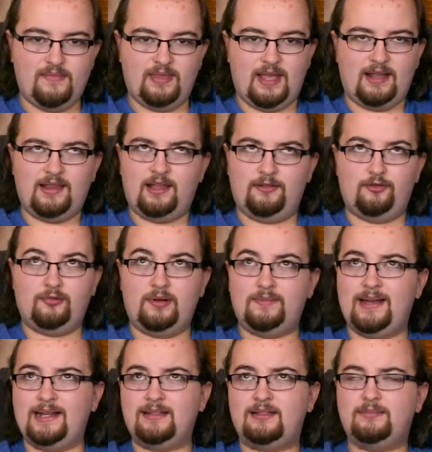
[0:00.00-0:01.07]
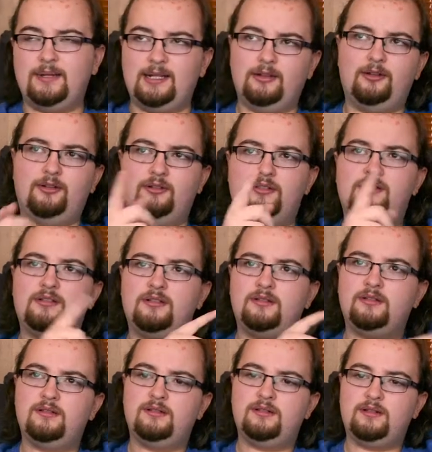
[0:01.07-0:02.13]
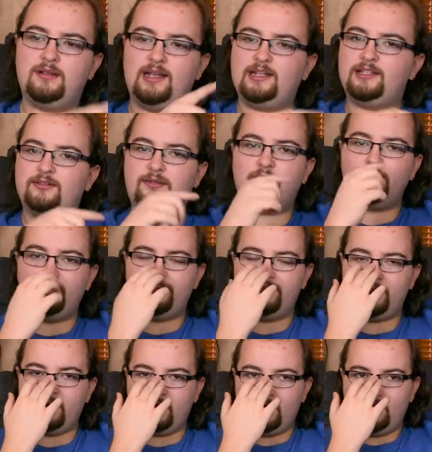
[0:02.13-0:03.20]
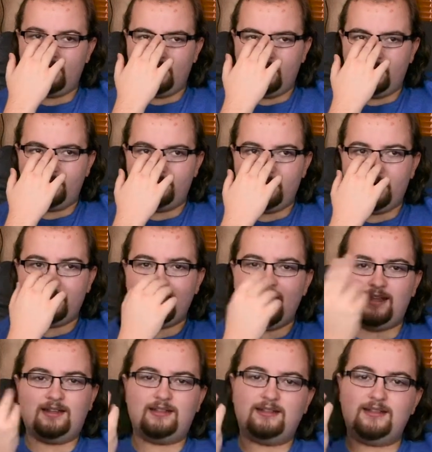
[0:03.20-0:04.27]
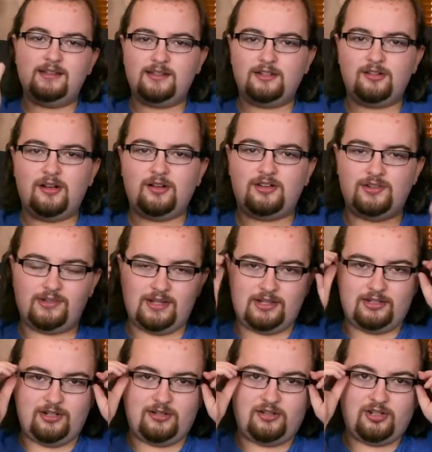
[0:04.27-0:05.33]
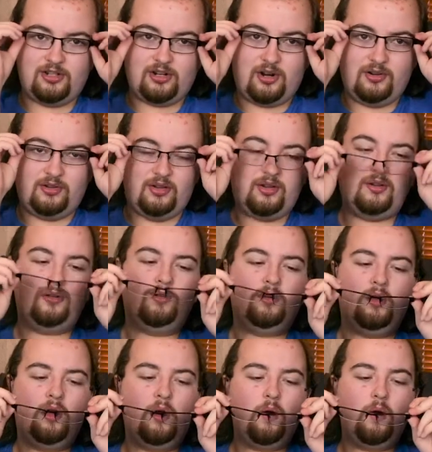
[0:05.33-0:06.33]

they were meant to be lost later on. But again, it's the instructions. They should show you